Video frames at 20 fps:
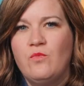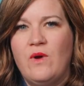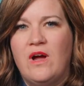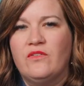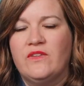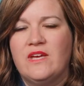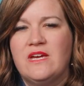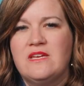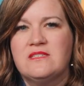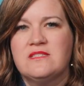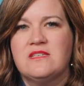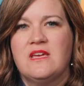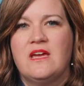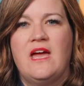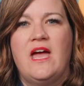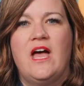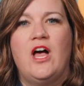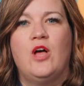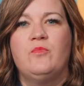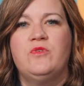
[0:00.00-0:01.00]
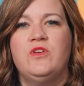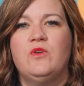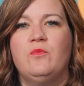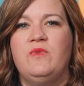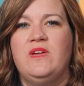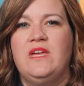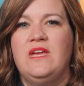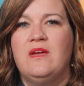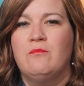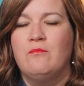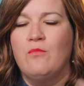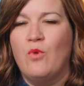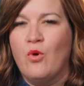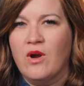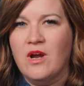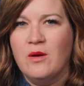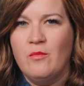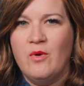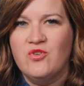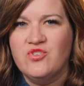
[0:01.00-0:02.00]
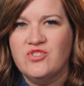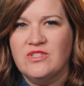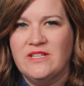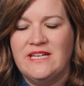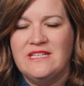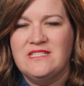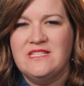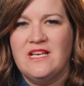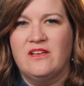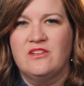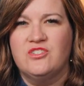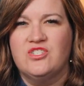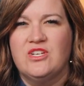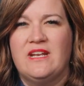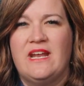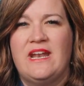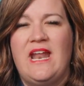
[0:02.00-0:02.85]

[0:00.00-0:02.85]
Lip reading: wellness, help you be more emotionally intelligent,